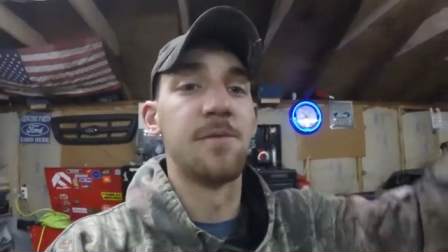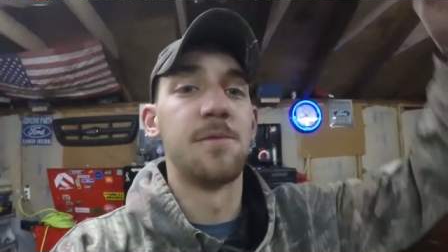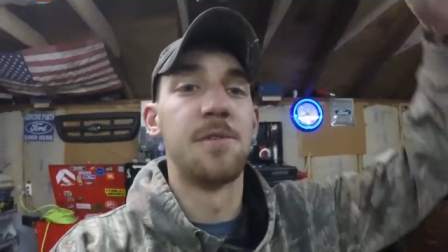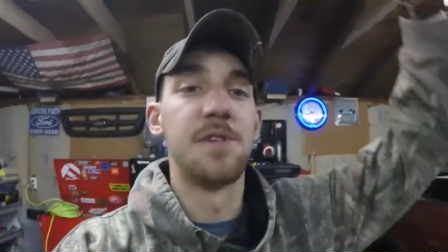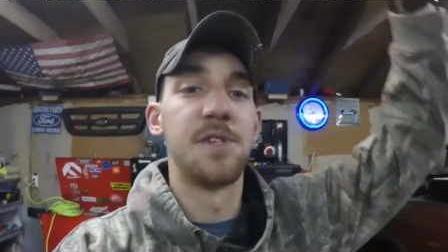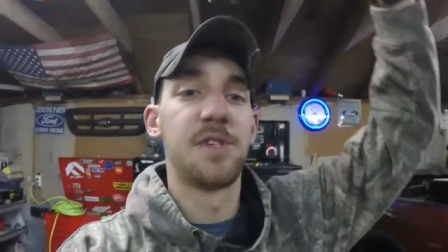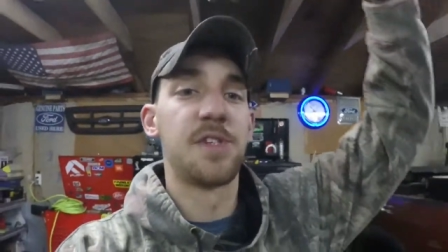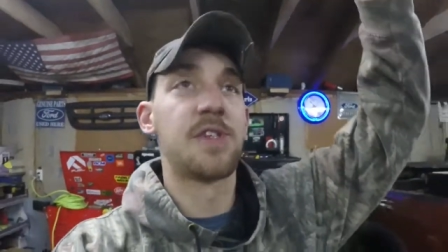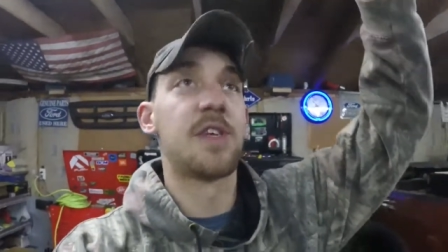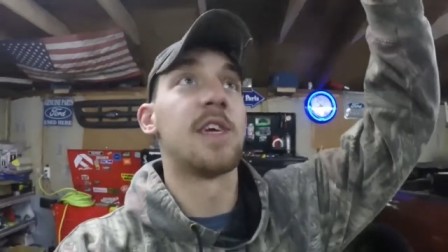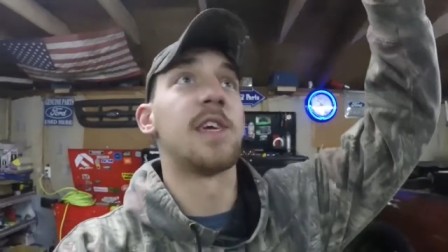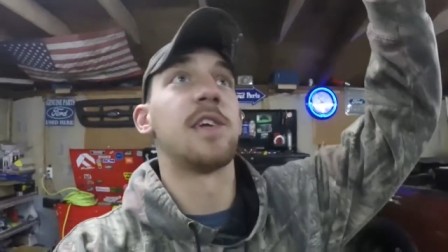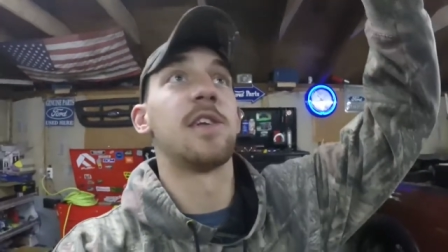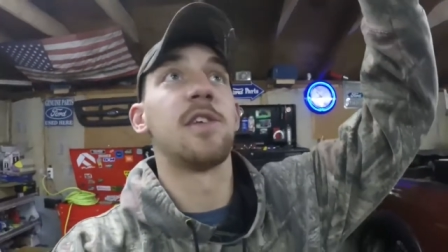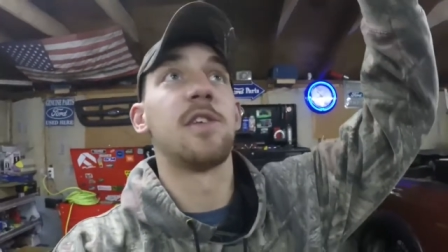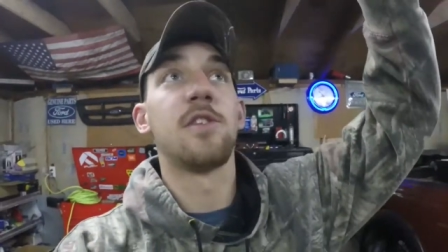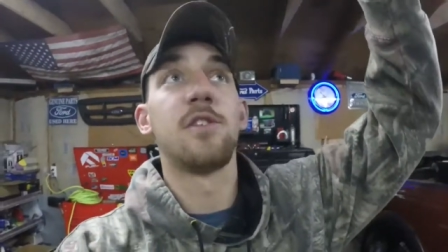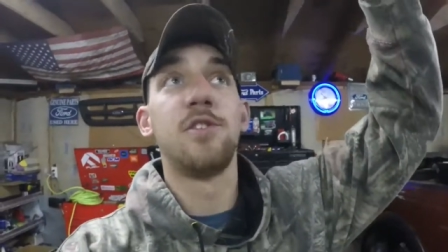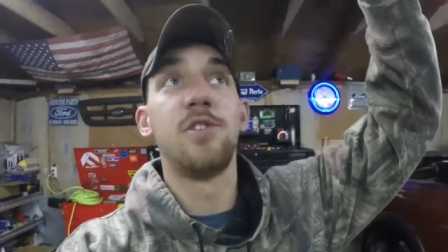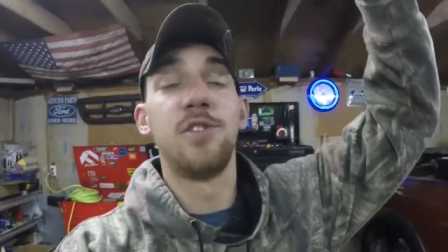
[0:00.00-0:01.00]
was like
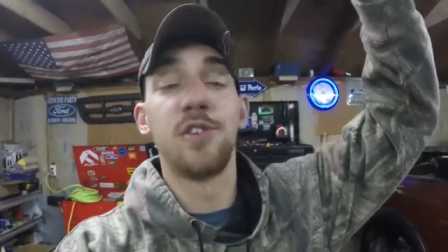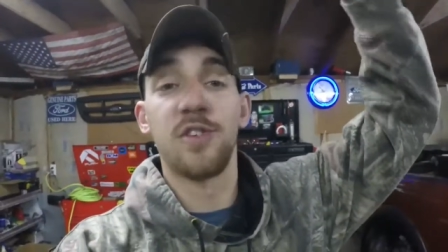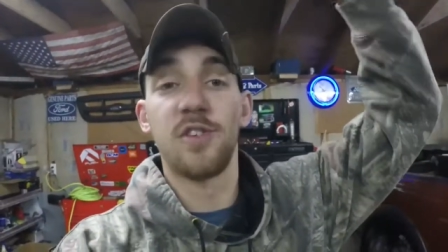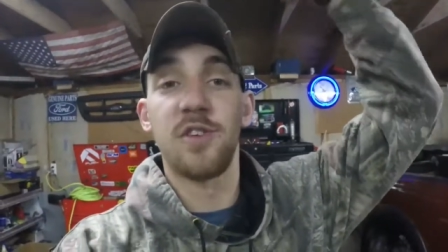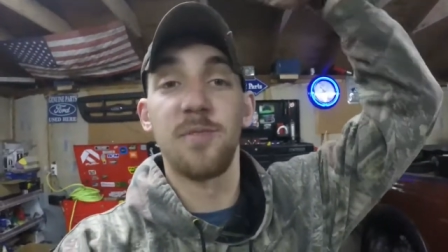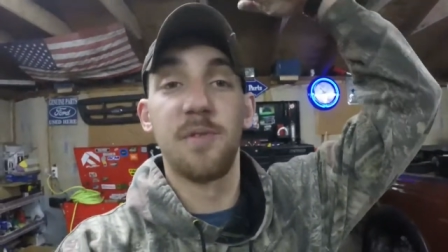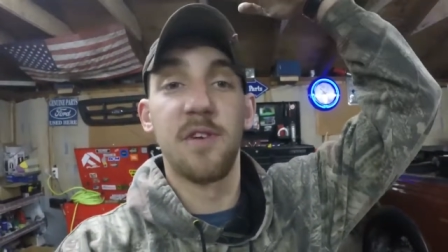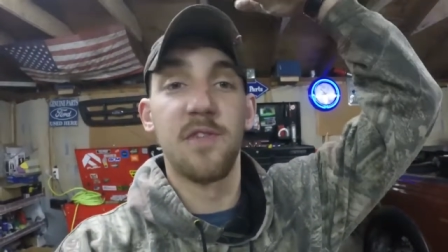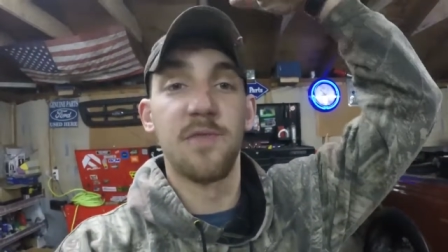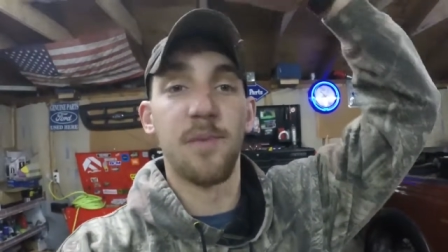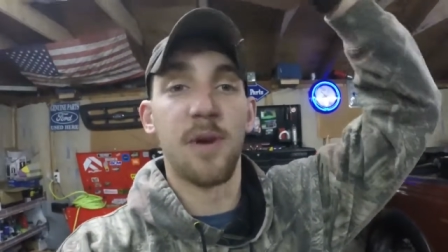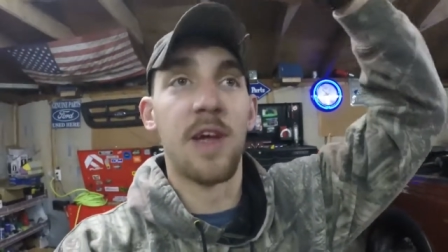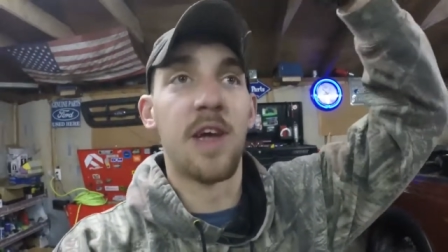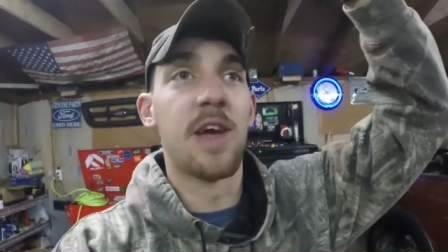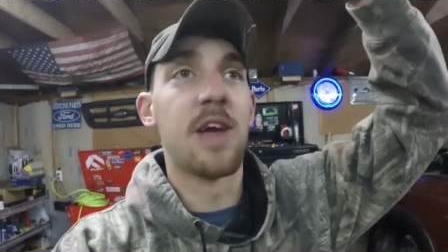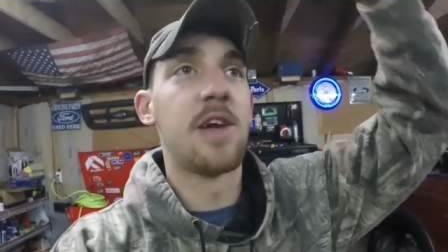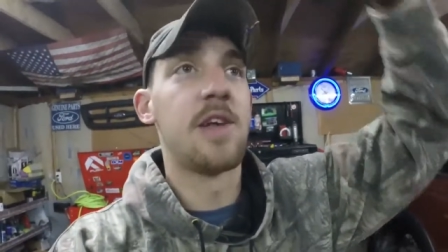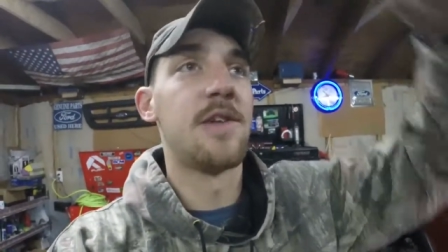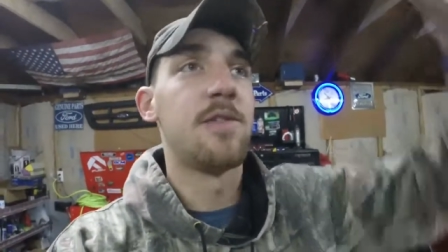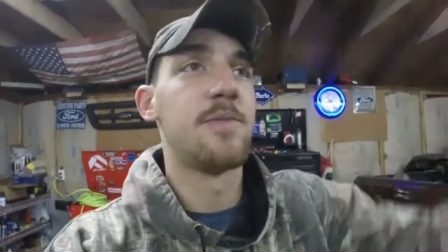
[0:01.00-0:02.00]
just above my
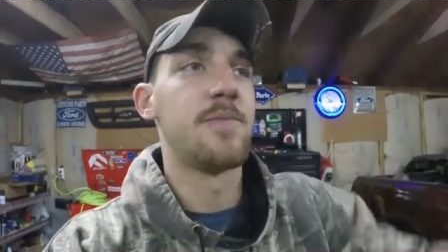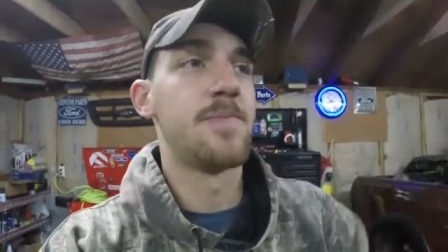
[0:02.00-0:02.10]
head.